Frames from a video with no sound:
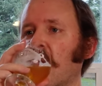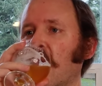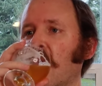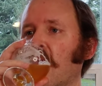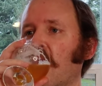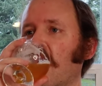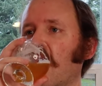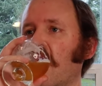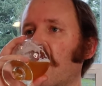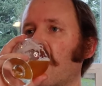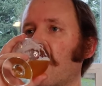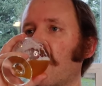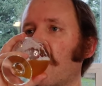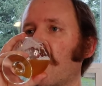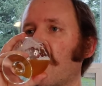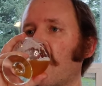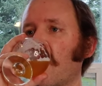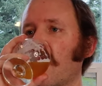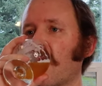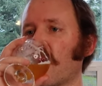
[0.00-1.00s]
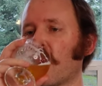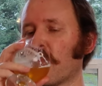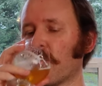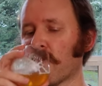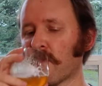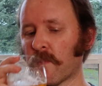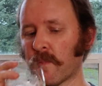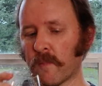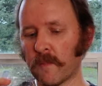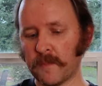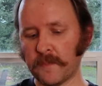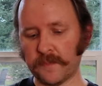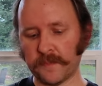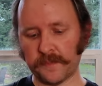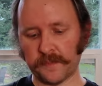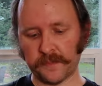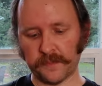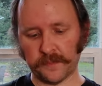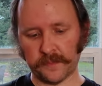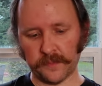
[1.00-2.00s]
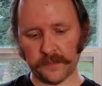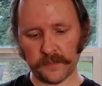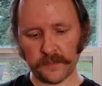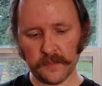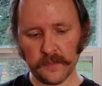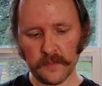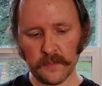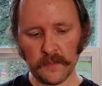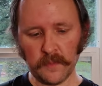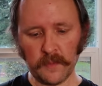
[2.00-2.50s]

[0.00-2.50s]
(silence)